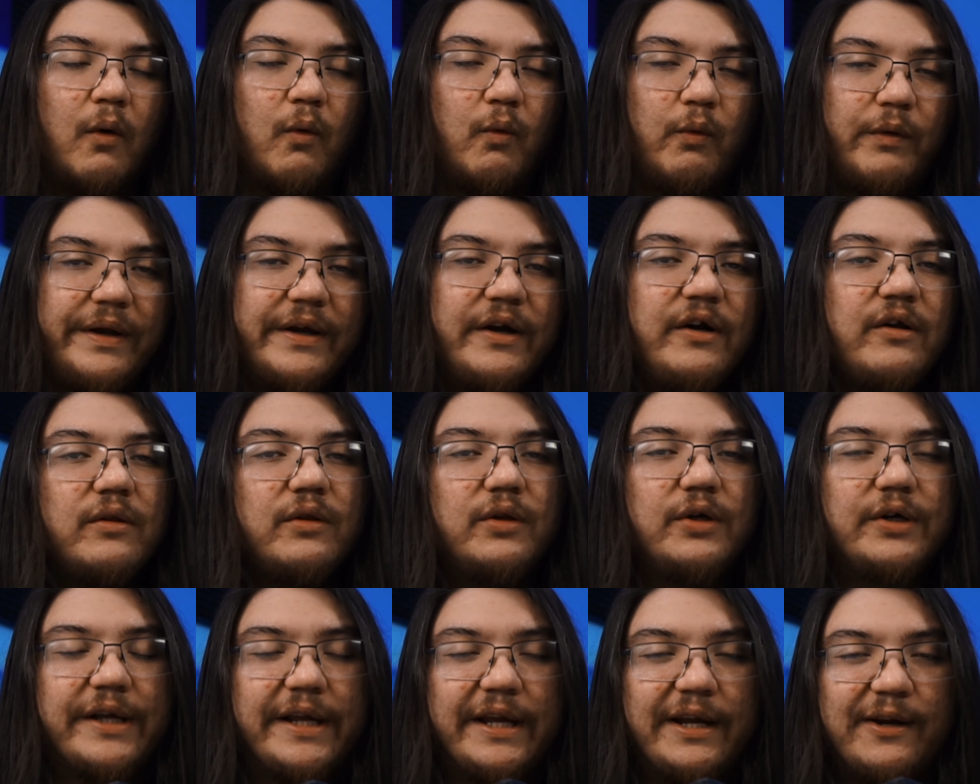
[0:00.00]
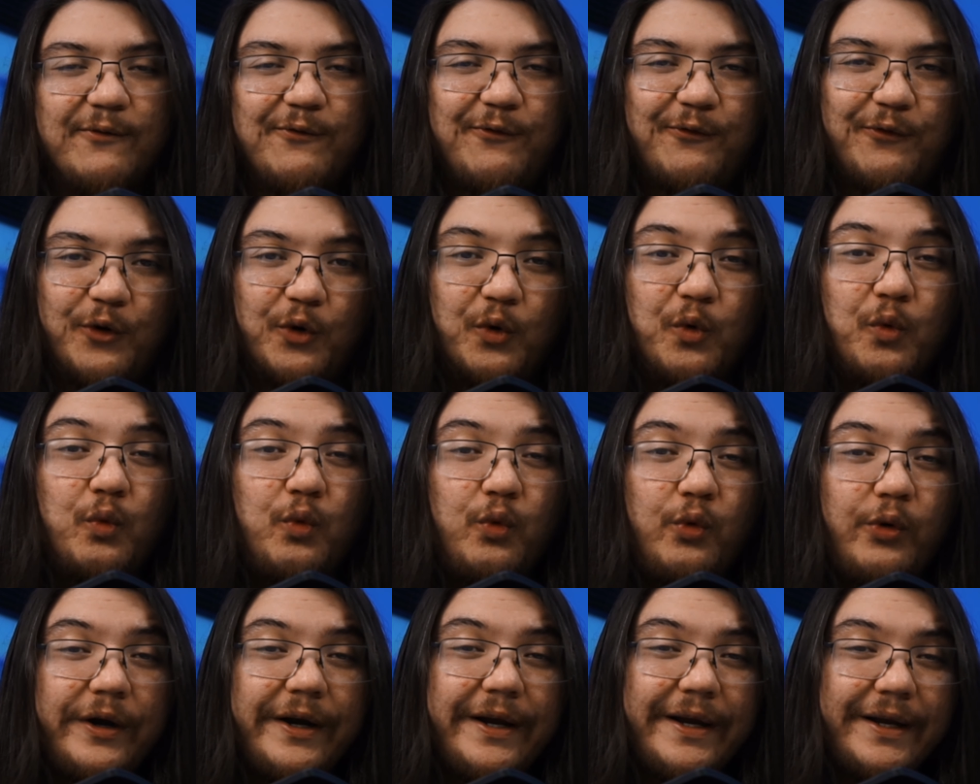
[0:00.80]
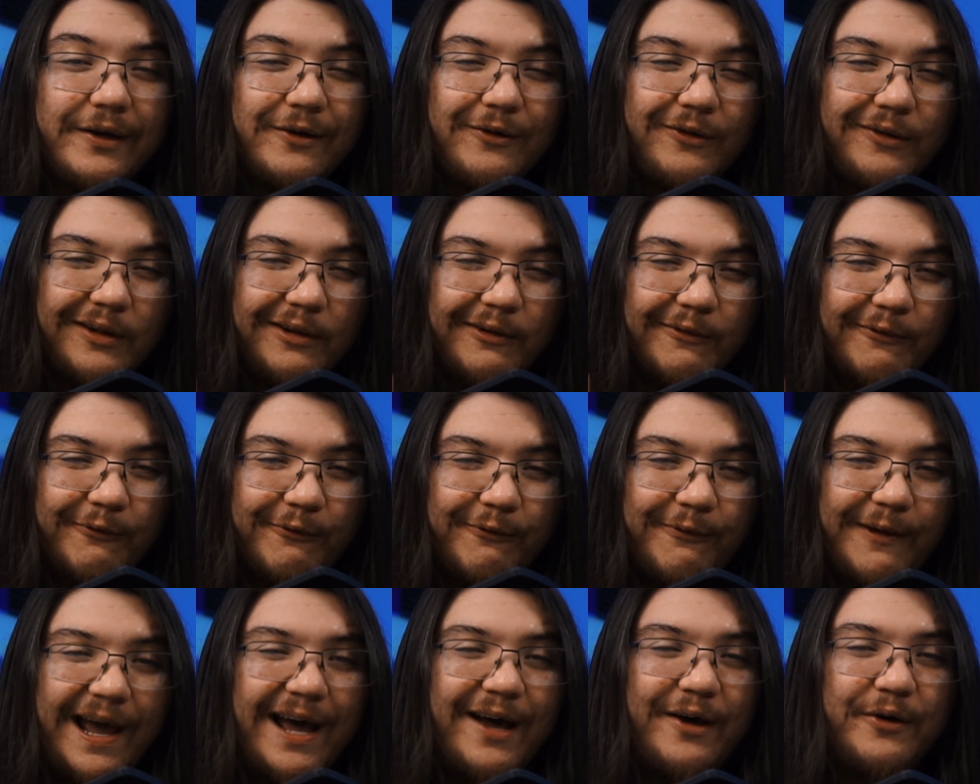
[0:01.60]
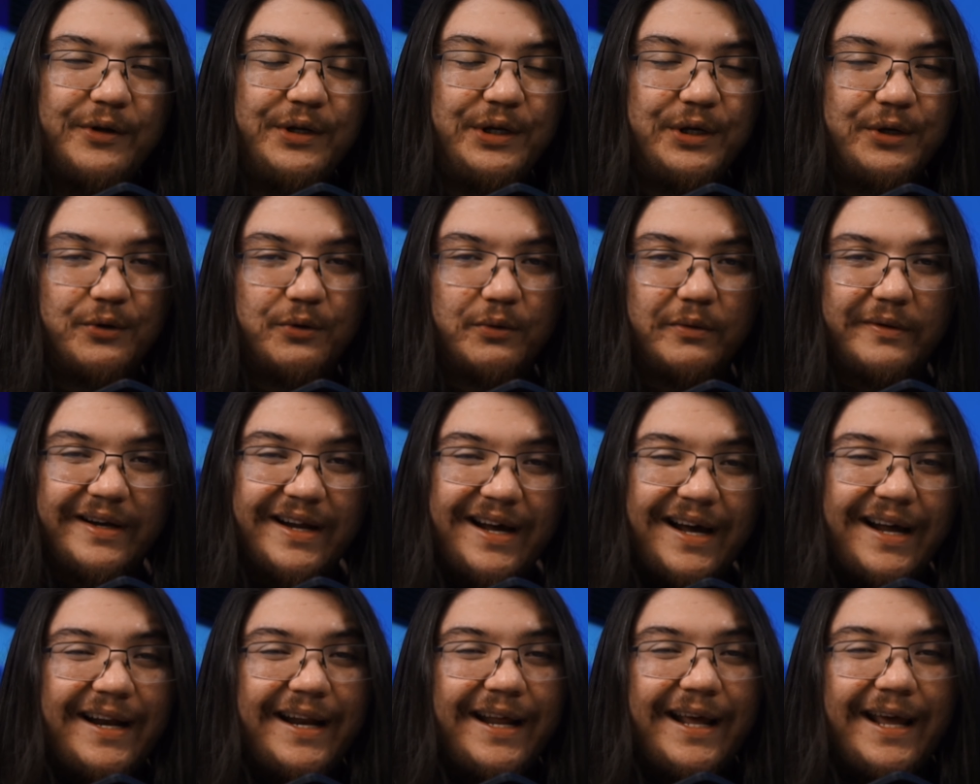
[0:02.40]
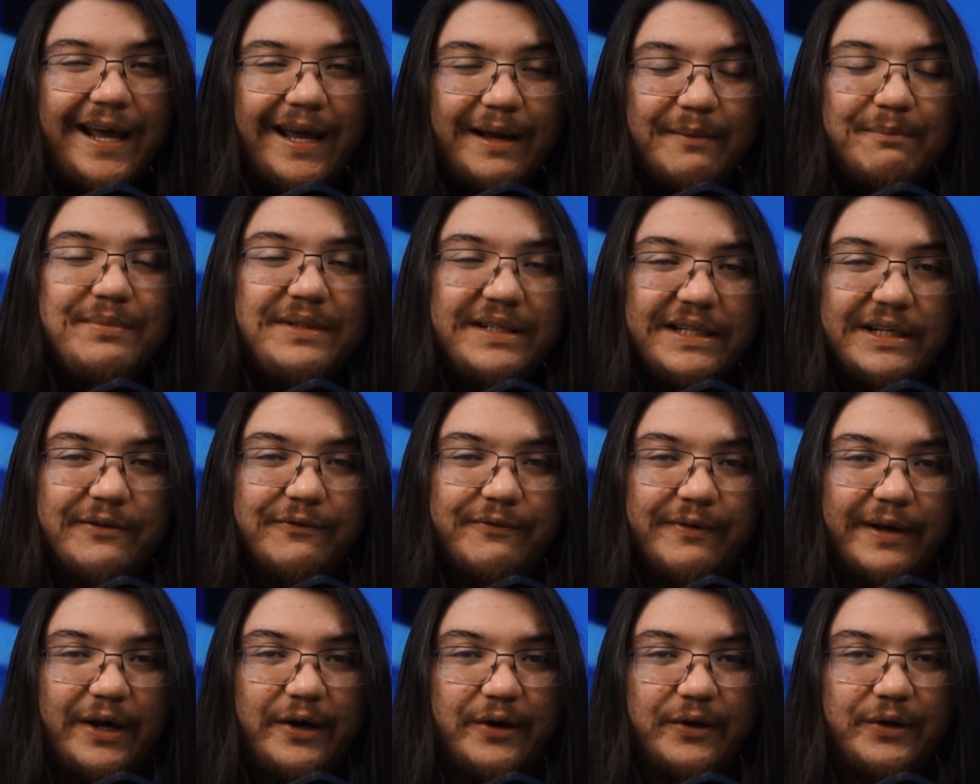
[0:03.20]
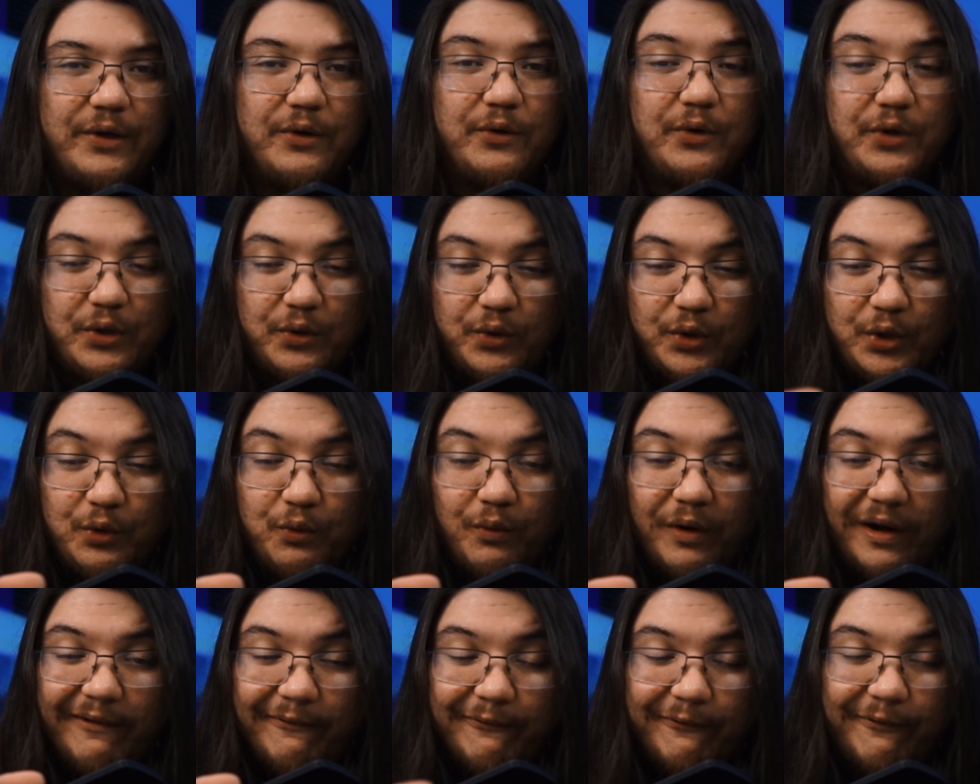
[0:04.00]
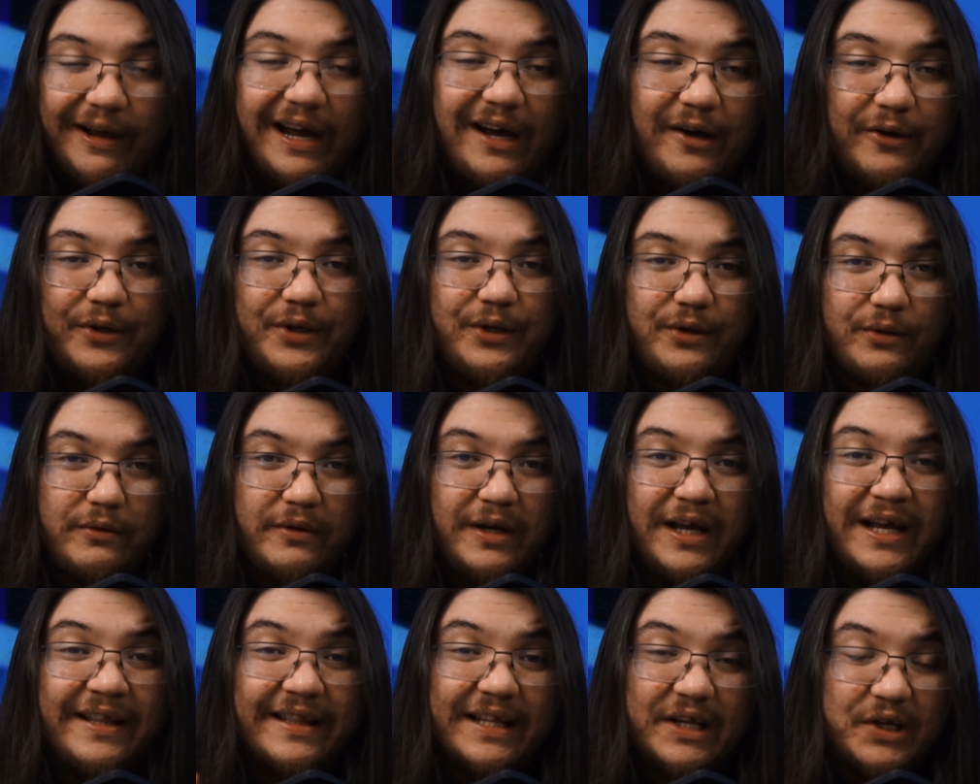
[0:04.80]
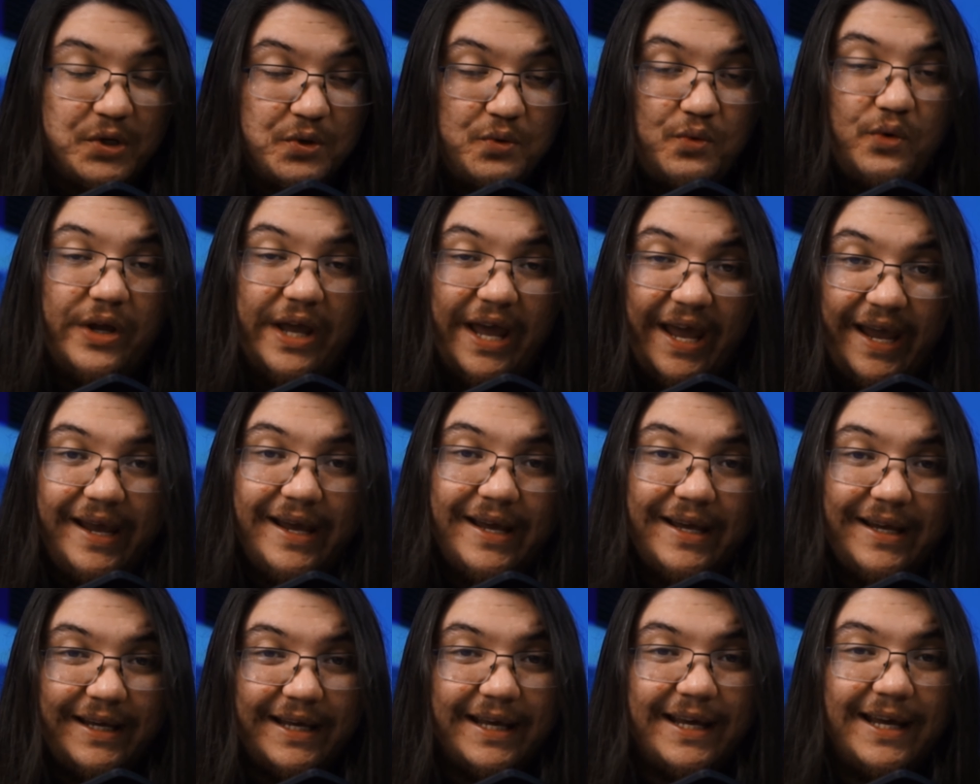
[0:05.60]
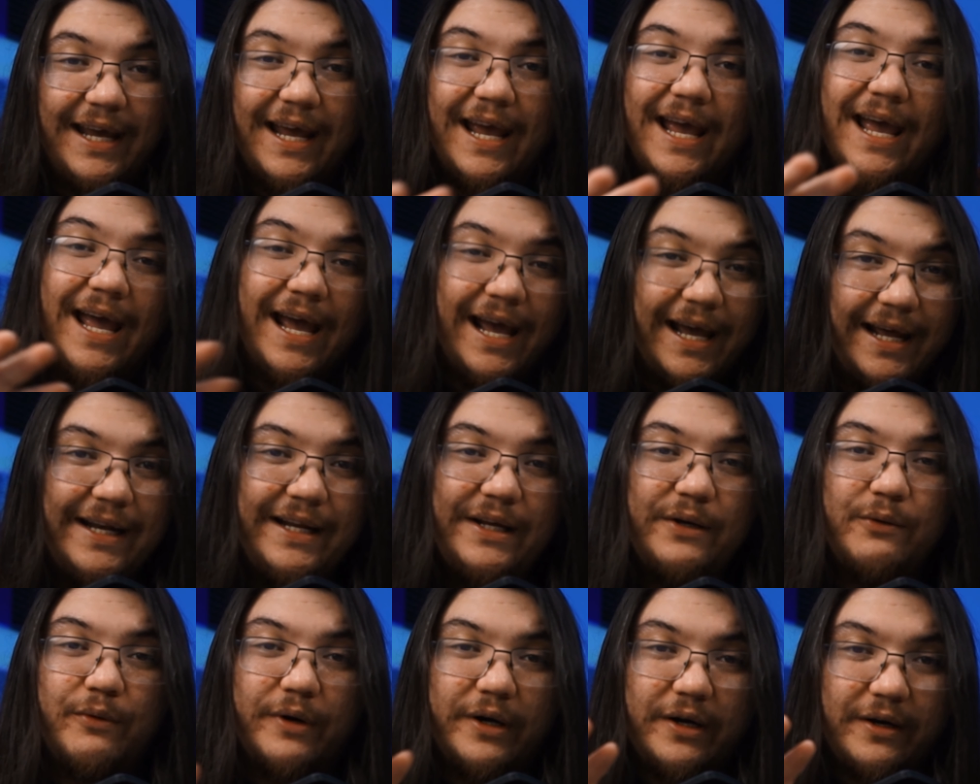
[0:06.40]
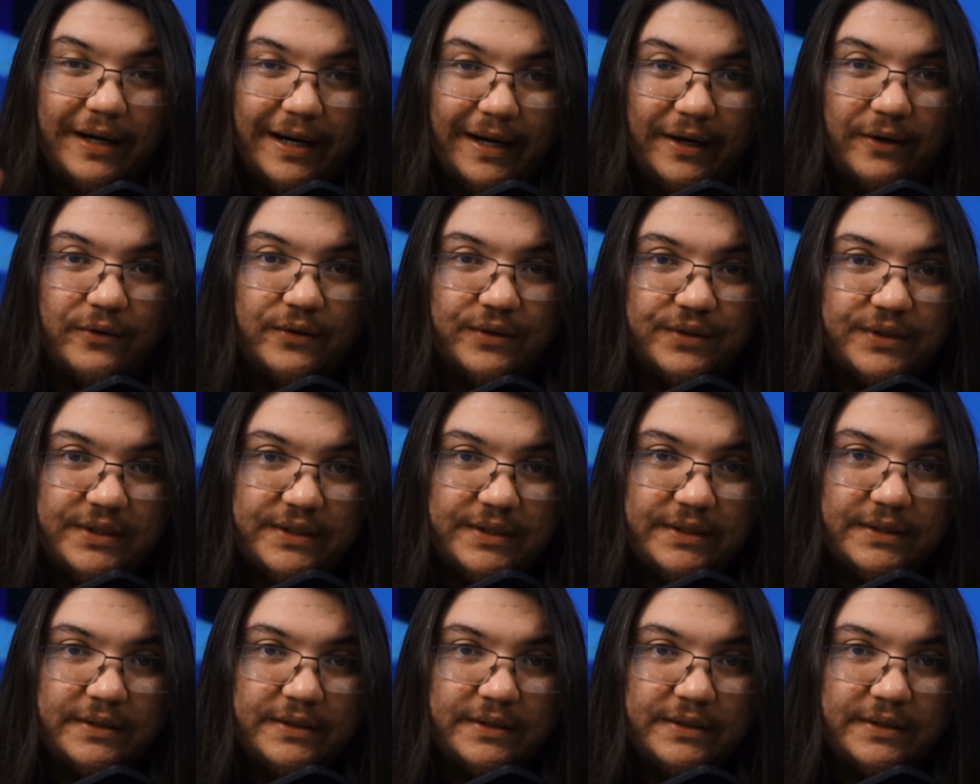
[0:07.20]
We are looking for real value, not empty value. You want value that you can't get anywhere else.